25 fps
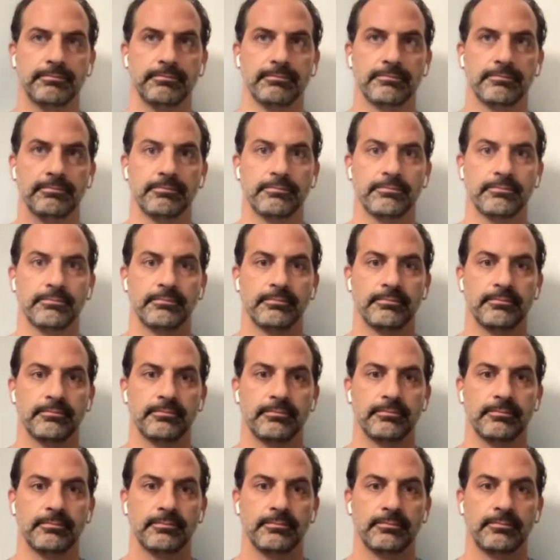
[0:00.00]

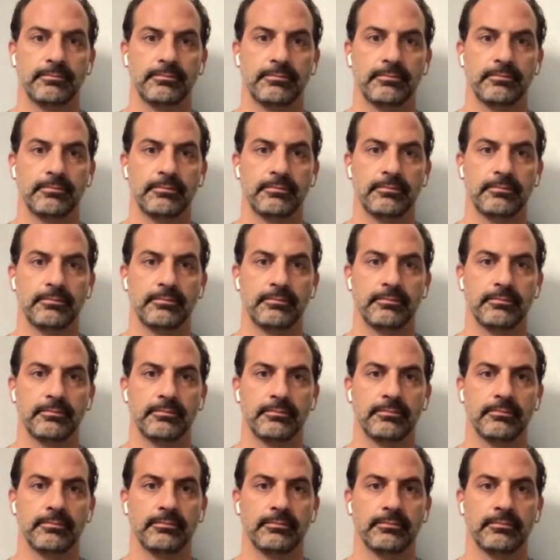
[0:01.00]

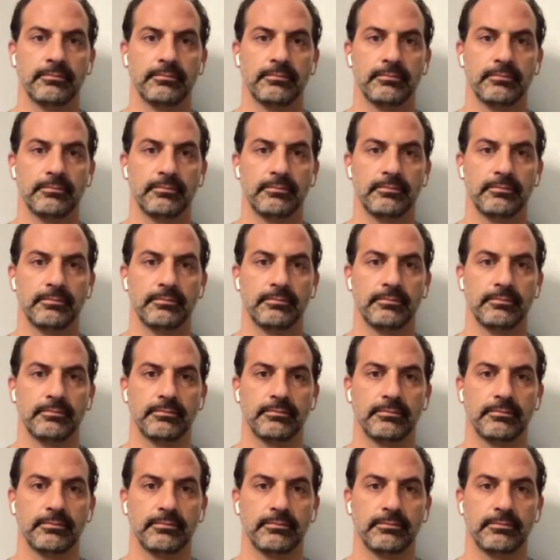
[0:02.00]

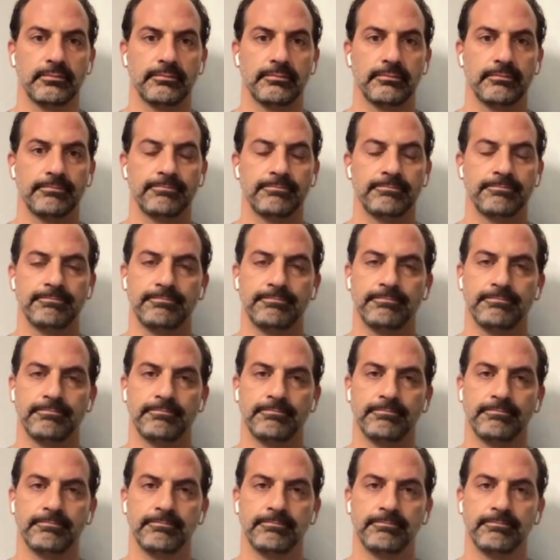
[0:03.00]

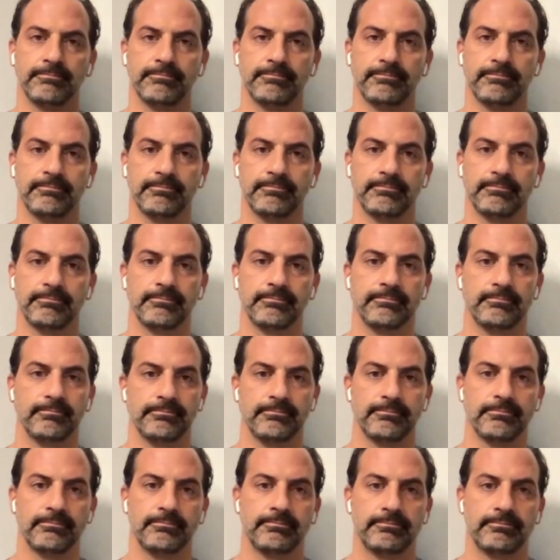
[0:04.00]

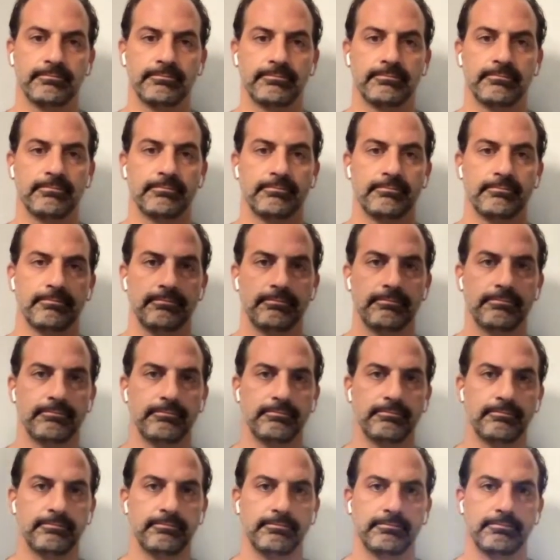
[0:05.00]

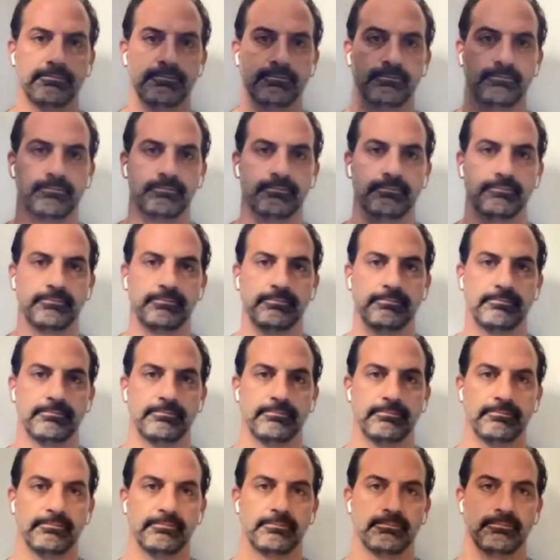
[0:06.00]

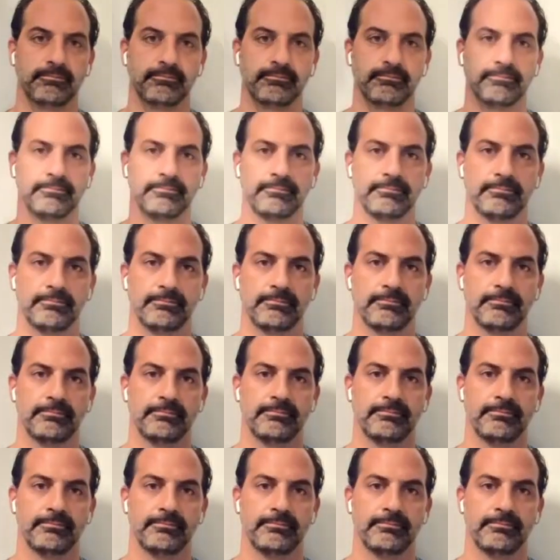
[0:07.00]
The person shown says nothing.